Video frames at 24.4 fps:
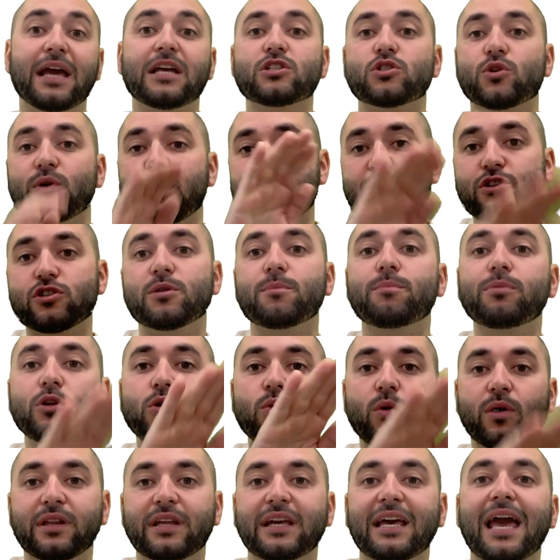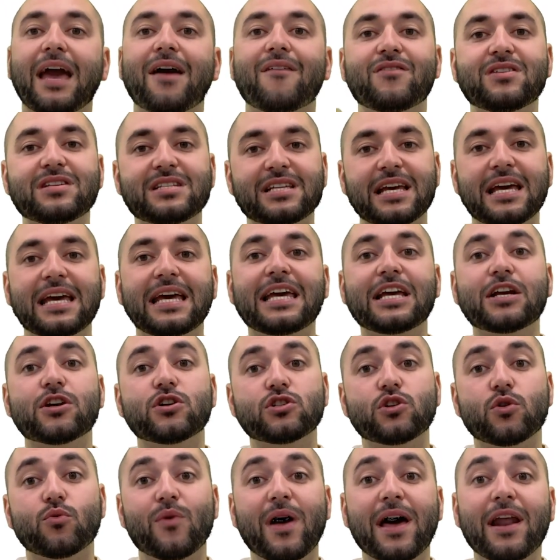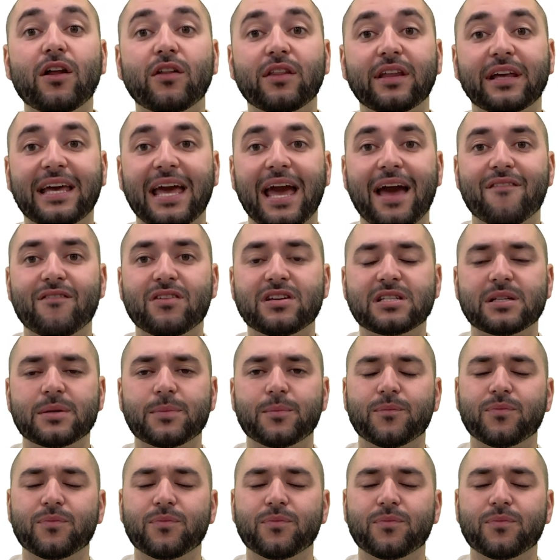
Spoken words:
So here's the blue on the canvas, here's the red on the canvas.